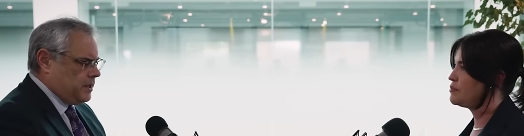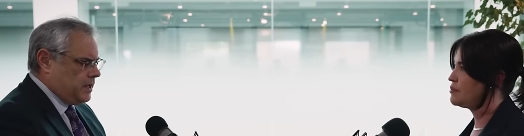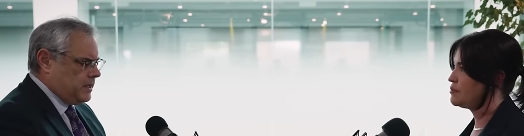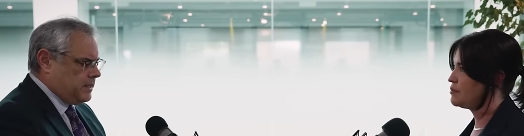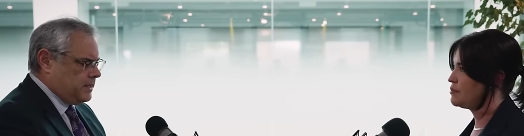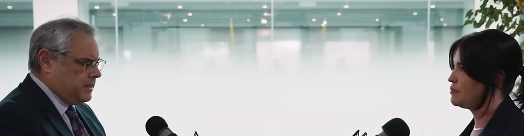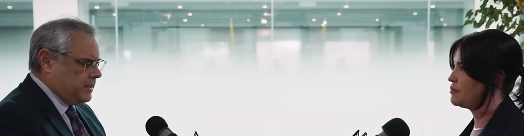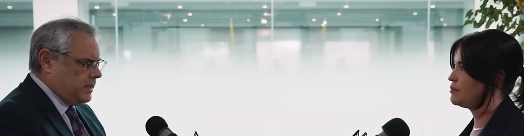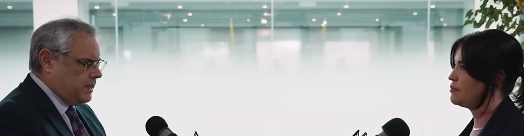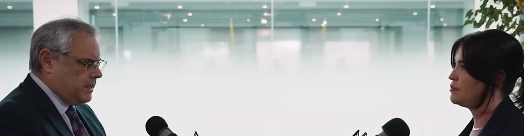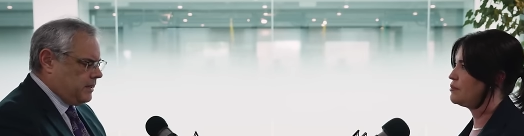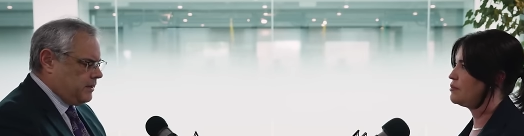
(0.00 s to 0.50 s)
Speaker 1: uh,
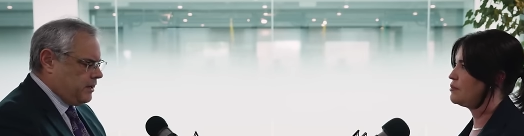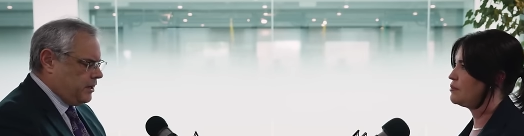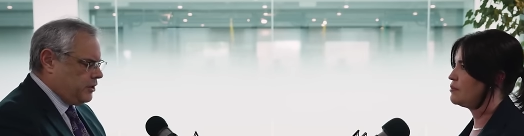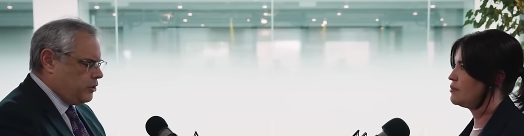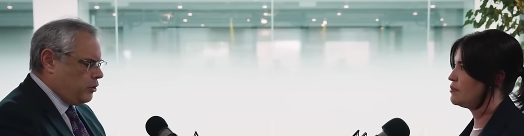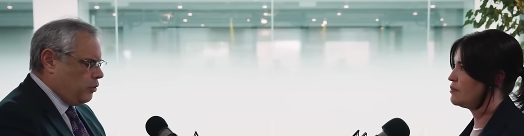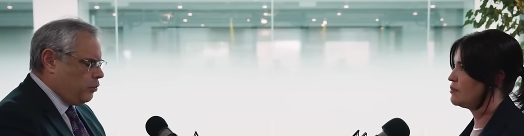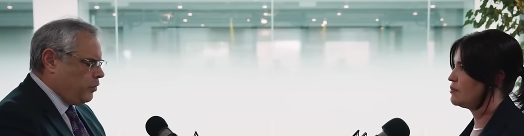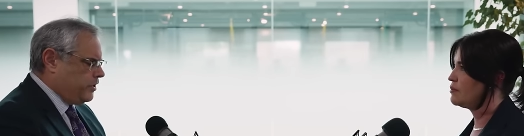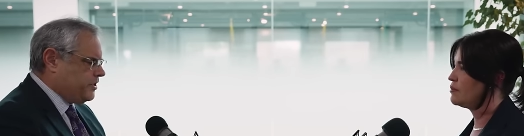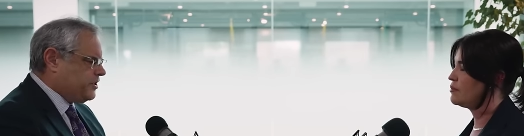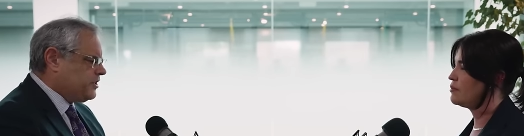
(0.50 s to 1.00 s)
you
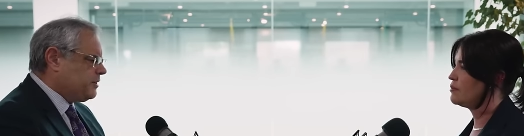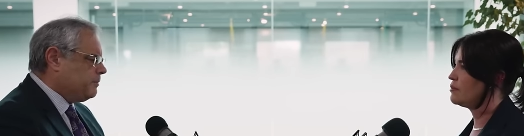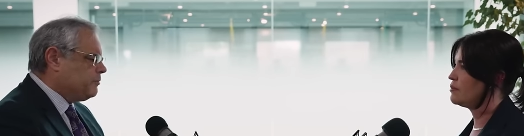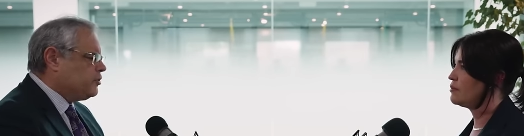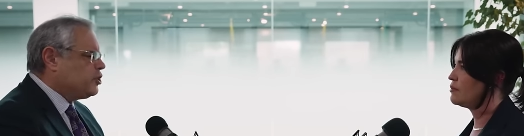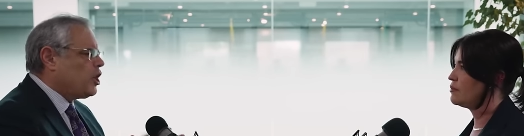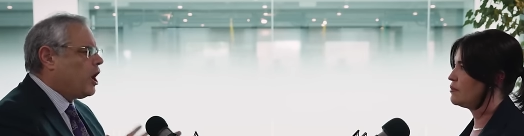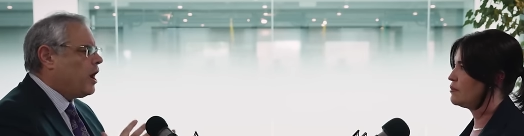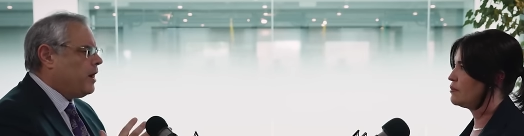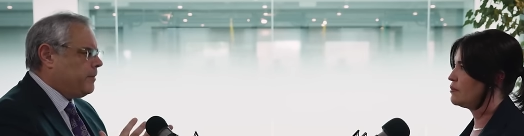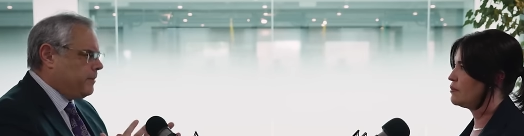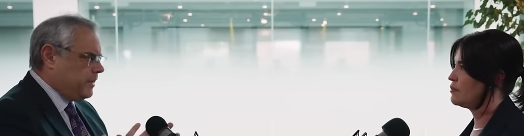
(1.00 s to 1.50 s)
know, with some
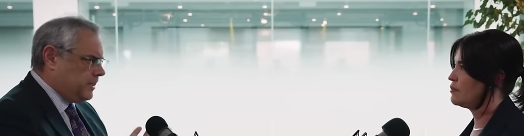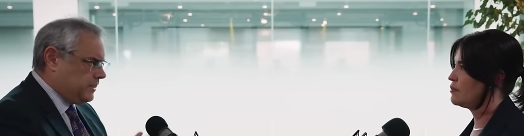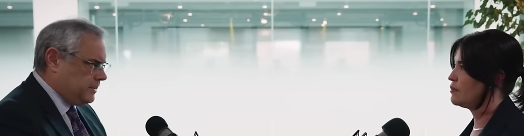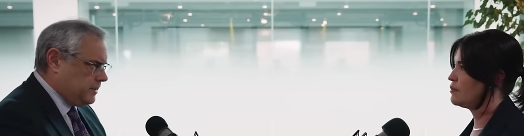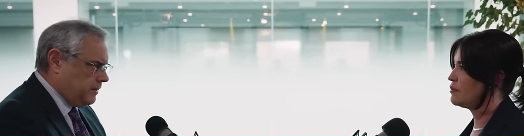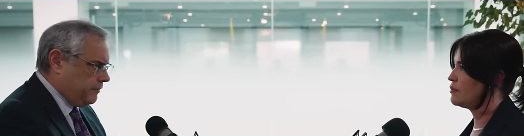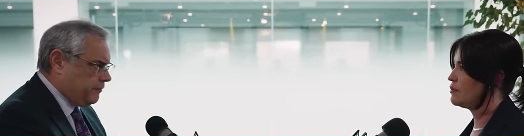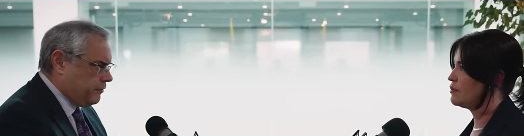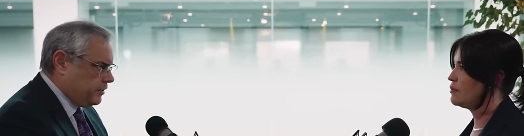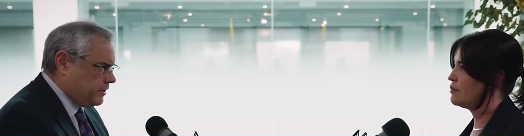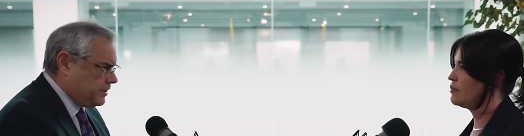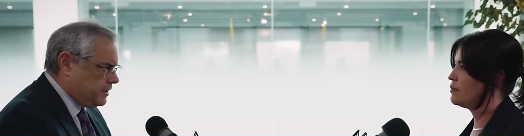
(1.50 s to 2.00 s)
timing
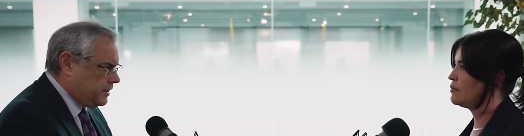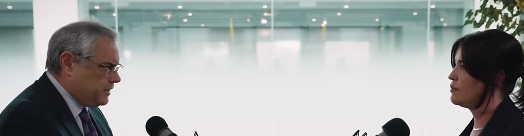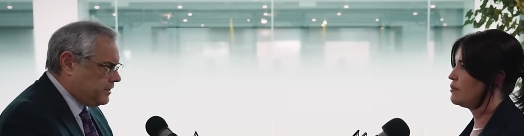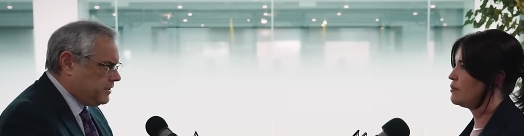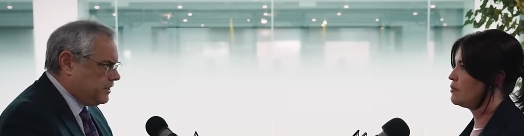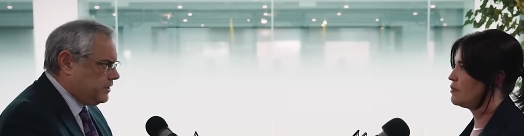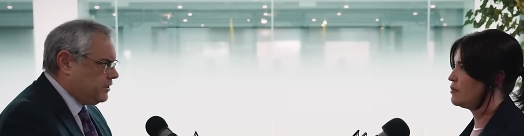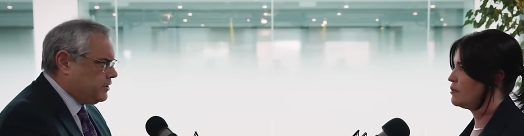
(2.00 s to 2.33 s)
differences.